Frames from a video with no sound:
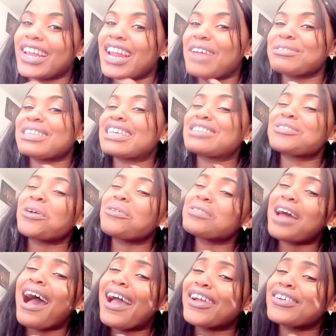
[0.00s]
and I was like so
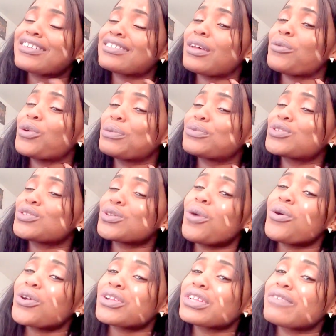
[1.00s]
tired because I woke up
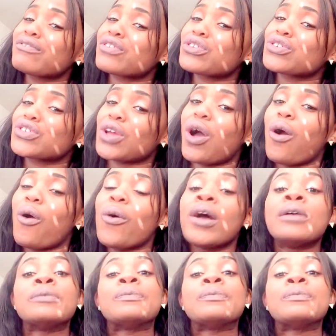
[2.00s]
so early for the show.